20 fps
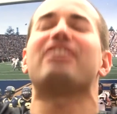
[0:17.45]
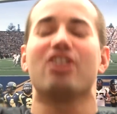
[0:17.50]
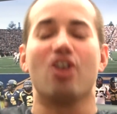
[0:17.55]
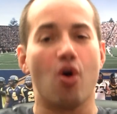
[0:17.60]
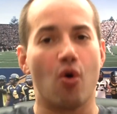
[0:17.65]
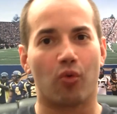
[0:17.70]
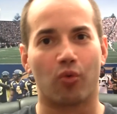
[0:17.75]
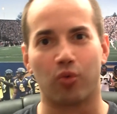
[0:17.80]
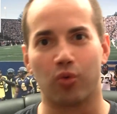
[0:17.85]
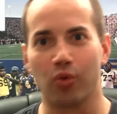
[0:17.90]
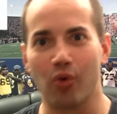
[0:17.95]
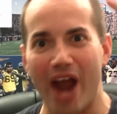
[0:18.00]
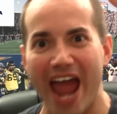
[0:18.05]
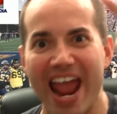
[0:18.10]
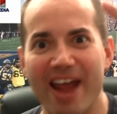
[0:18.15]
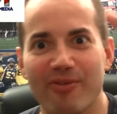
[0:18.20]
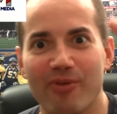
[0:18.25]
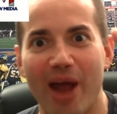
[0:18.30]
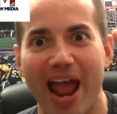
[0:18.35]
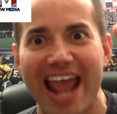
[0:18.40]
it.
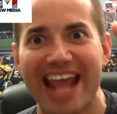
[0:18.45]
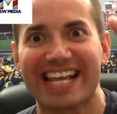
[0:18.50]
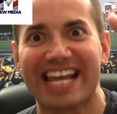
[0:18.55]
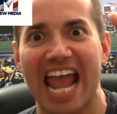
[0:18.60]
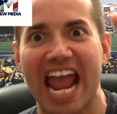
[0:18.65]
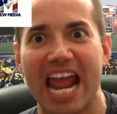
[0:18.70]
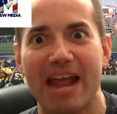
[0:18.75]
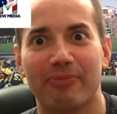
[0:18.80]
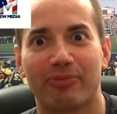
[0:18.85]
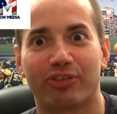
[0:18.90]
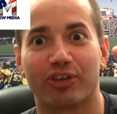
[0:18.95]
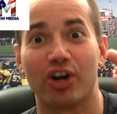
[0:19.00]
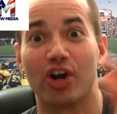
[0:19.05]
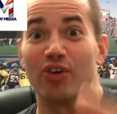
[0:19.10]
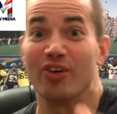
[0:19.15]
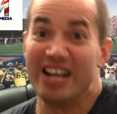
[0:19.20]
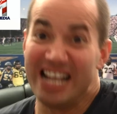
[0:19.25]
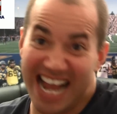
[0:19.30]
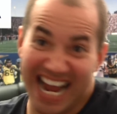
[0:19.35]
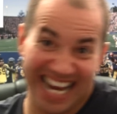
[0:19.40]
Ray Ray came
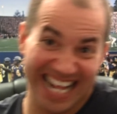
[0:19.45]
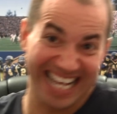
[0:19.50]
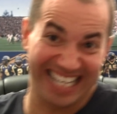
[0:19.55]
through, and